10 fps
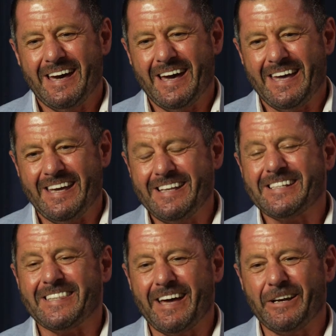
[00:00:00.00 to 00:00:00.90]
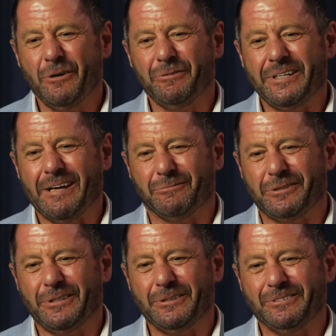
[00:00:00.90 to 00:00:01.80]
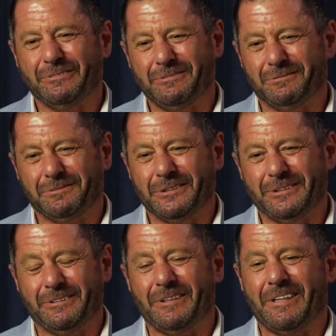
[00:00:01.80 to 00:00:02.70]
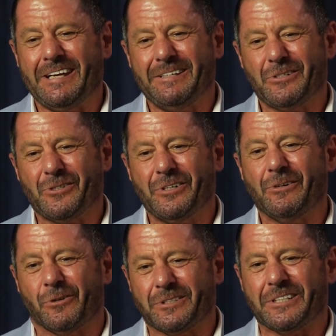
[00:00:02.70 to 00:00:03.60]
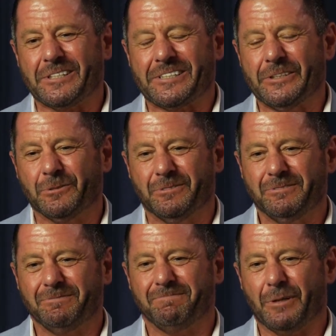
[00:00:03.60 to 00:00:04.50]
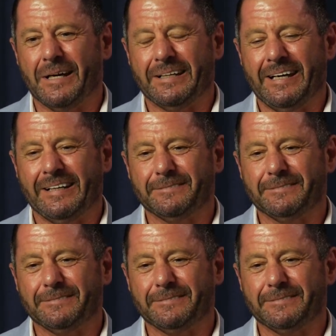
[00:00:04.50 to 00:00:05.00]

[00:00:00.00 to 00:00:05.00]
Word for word: Is that over yeah. yet for you, for the industry, or is it still playing out?